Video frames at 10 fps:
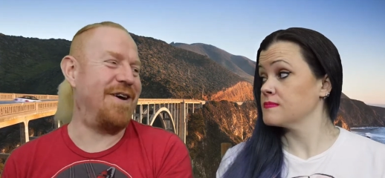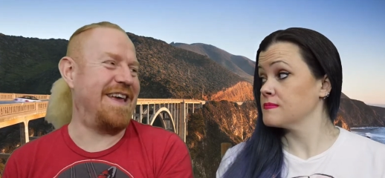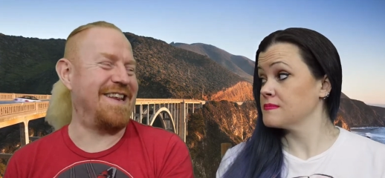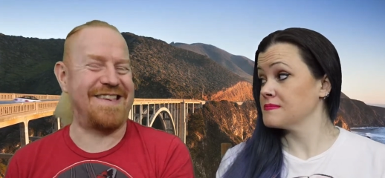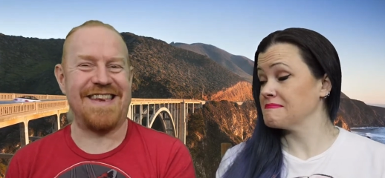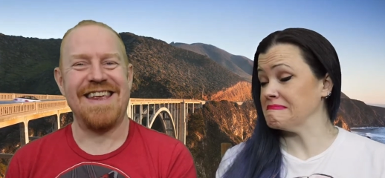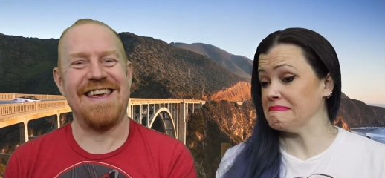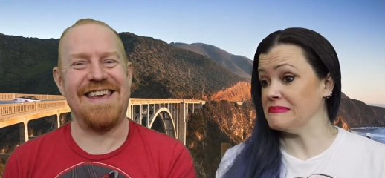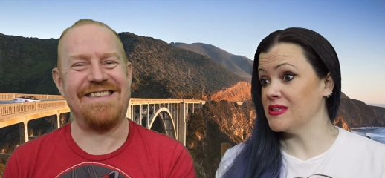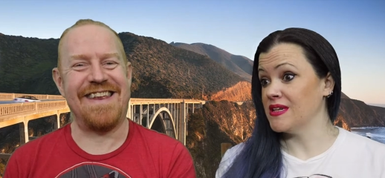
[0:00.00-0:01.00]
Speaker 1: he's
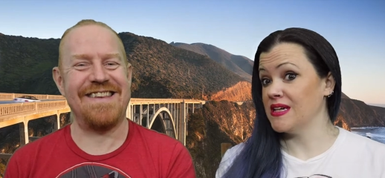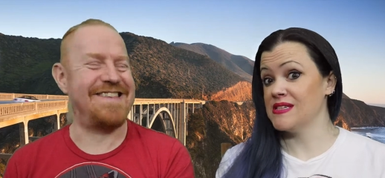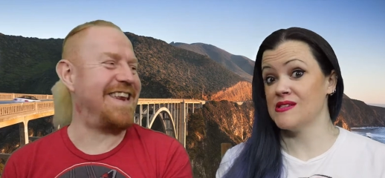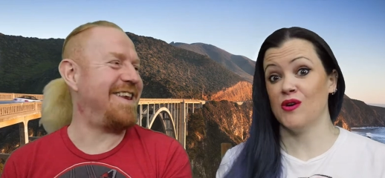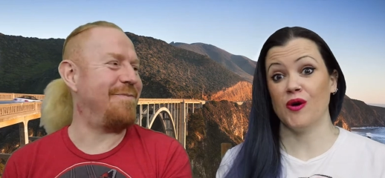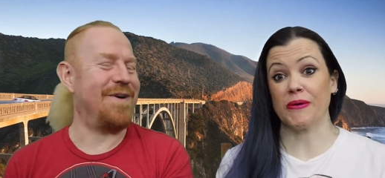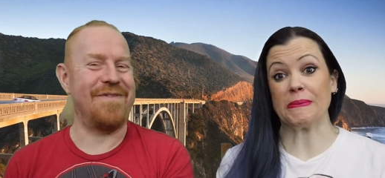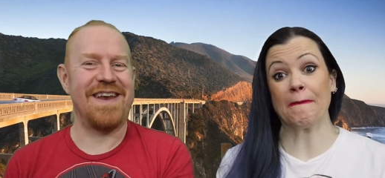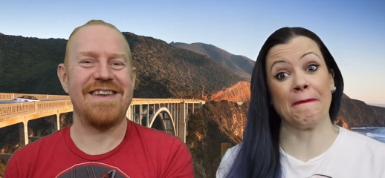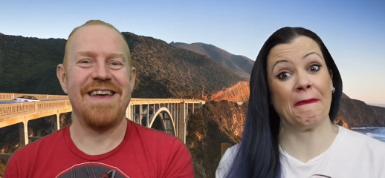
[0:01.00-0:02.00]
he's in he's senior not.
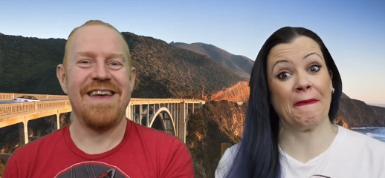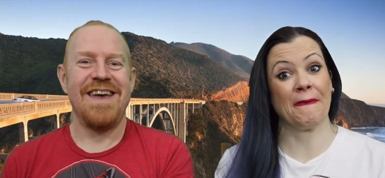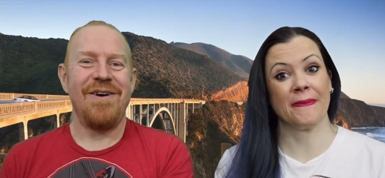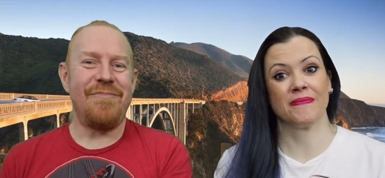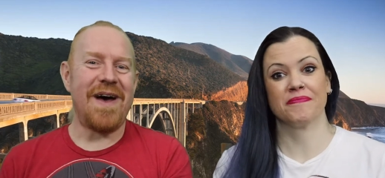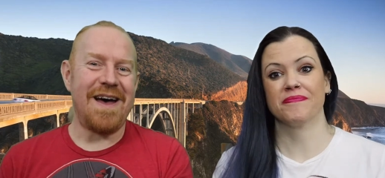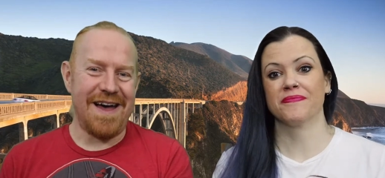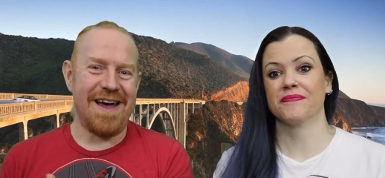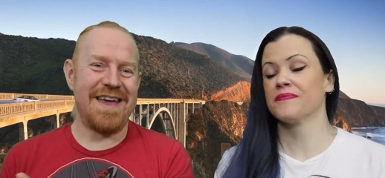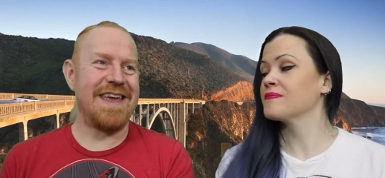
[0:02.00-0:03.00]
moment.
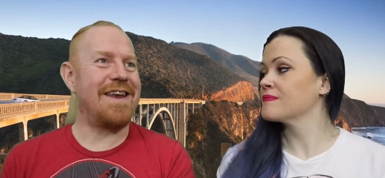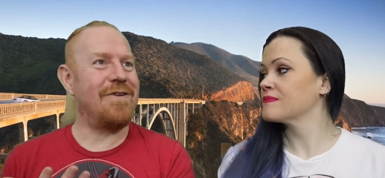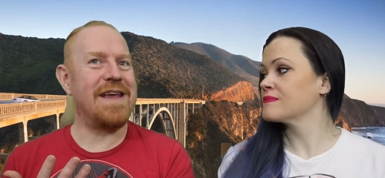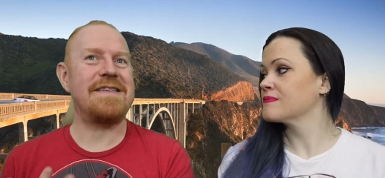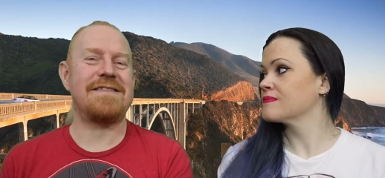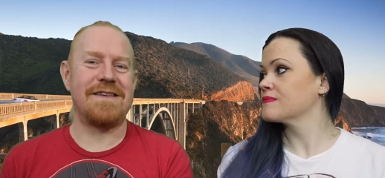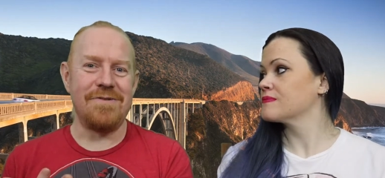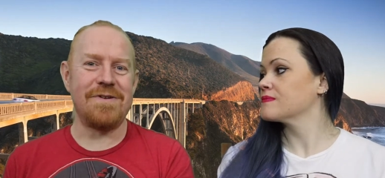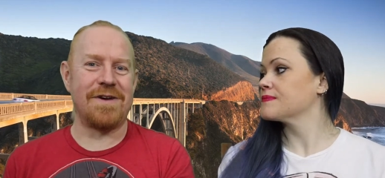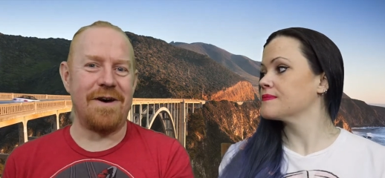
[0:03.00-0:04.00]
But you know, he's
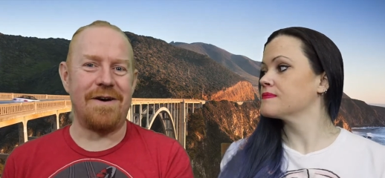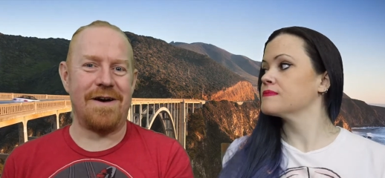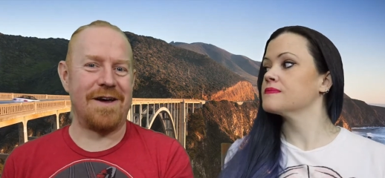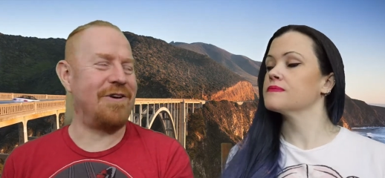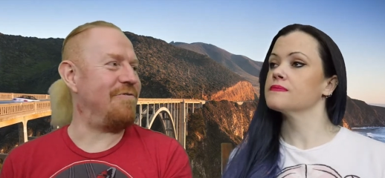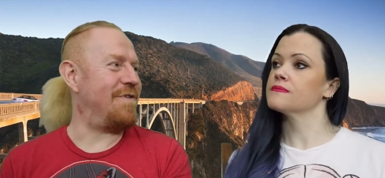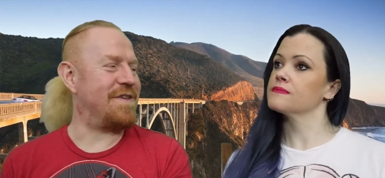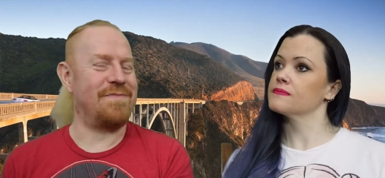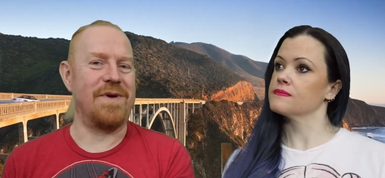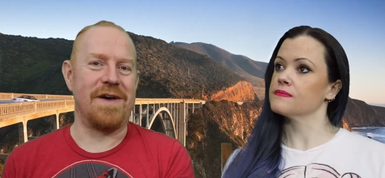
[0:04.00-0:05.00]
still got a
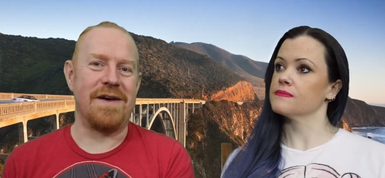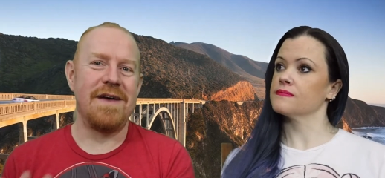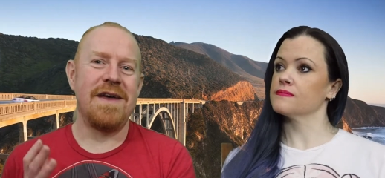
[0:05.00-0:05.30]
charisma